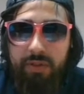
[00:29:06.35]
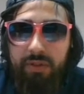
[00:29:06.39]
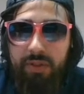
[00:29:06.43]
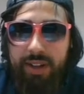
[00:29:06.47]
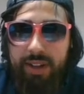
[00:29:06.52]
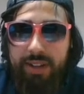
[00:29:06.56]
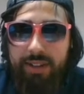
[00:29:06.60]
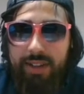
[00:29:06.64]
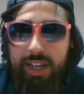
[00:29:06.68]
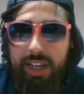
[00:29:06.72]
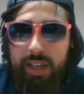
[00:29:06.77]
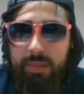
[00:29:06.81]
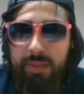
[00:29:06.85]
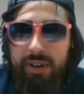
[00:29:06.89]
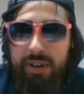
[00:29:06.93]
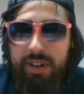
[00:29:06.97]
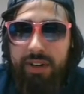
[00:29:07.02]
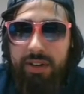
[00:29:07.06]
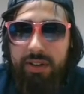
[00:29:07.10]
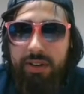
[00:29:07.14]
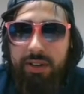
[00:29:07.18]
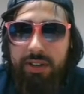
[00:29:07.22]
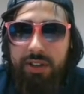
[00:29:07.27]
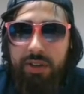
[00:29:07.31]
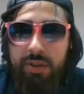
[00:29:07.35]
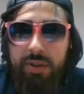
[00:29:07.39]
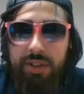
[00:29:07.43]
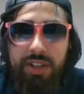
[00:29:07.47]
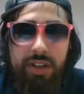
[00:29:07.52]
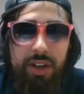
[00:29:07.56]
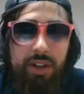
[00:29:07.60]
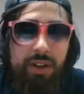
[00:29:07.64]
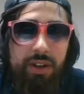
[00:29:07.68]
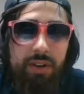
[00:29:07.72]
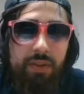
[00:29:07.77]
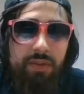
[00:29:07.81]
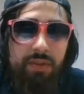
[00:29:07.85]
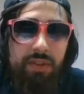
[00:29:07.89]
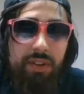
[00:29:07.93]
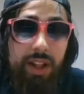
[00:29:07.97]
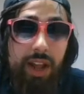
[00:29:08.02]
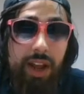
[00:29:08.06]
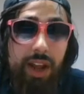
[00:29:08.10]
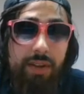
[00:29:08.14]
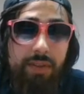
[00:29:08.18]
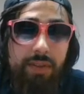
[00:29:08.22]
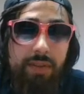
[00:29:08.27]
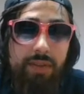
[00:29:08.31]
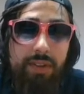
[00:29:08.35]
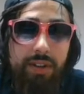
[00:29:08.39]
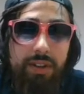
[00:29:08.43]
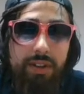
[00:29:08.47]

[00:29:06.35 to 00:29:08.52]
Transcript: friends that committed to each other for life.